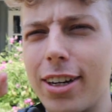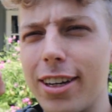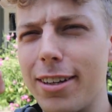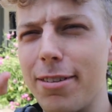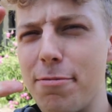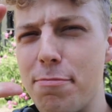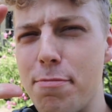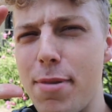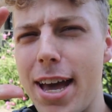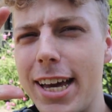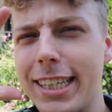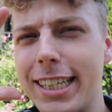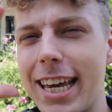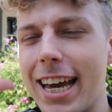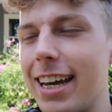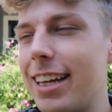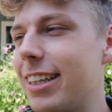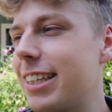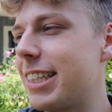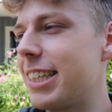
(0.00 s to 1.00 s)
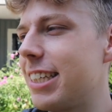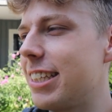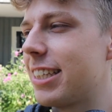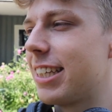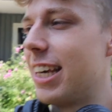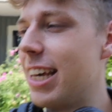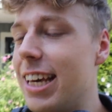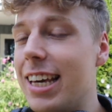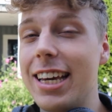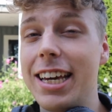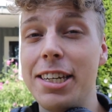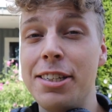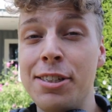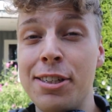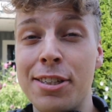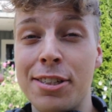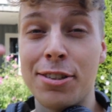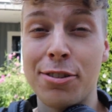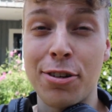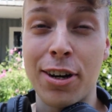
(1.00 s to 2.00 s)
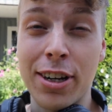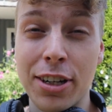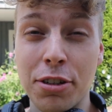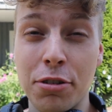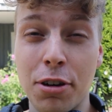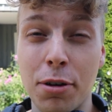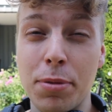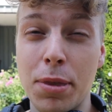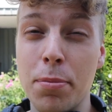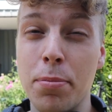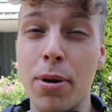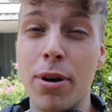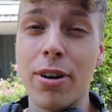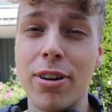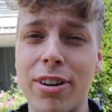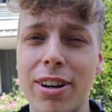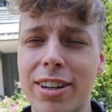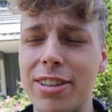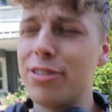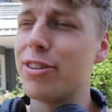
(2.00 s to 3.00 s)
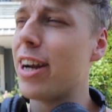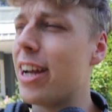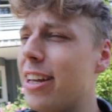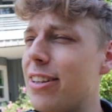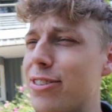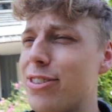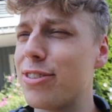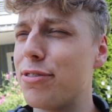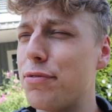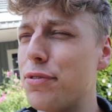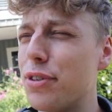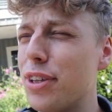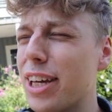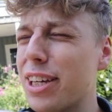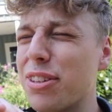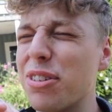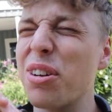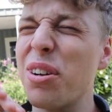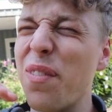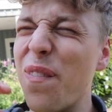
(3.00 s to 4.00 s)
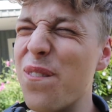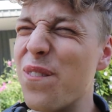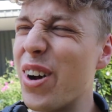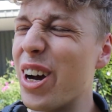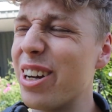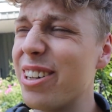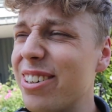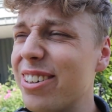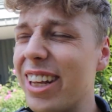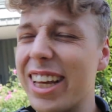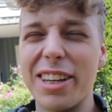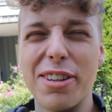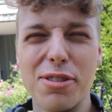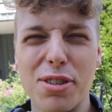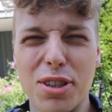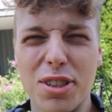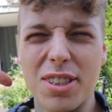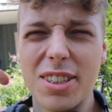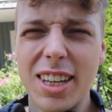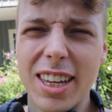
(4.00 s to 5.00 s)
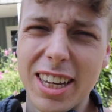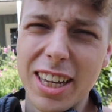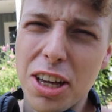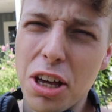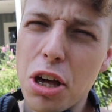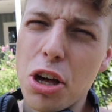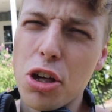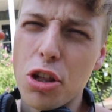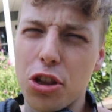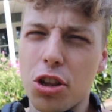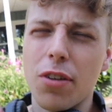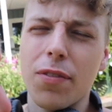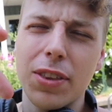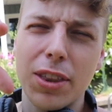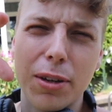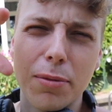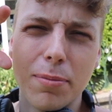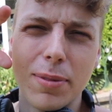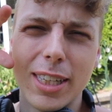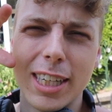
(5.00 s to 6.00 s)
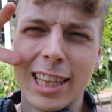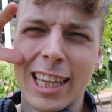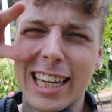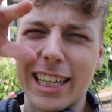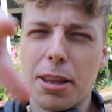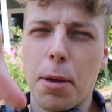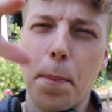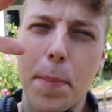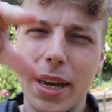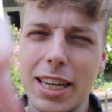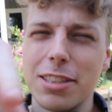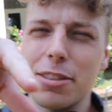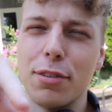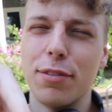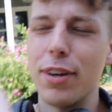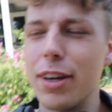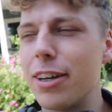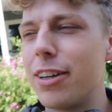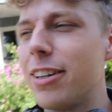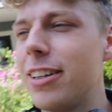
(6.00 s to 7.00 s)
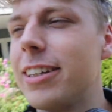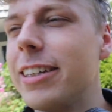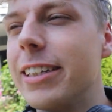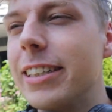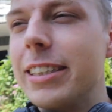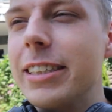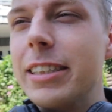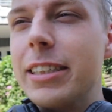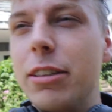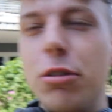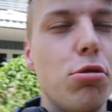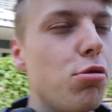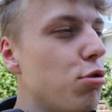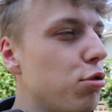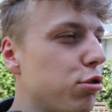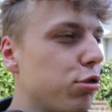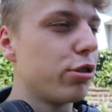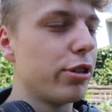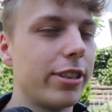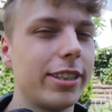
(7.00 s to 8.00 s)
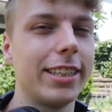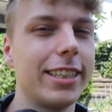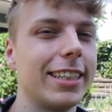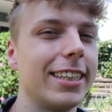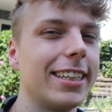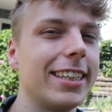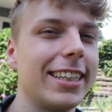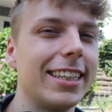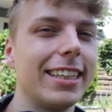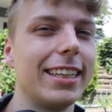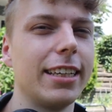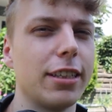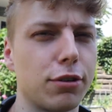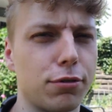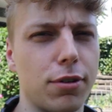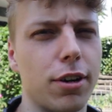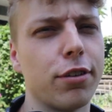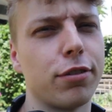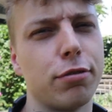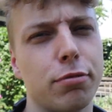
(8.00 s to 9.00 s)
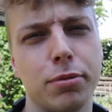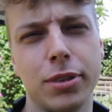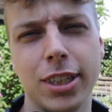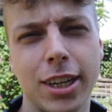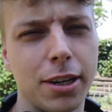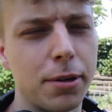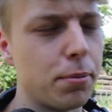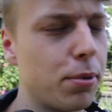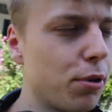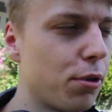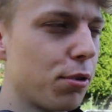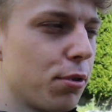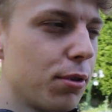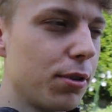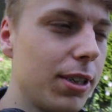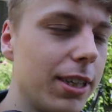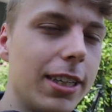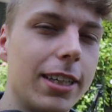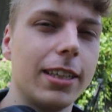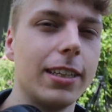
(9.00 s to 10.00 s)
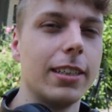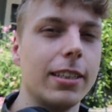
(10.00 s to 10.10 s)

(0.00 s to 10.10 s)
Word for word: got mad calluses, and you try to grip the bar and your hands feel like they're on fire, like you just shoving them in like the pits of hell. Oof, it's rough, but you gotta push through it.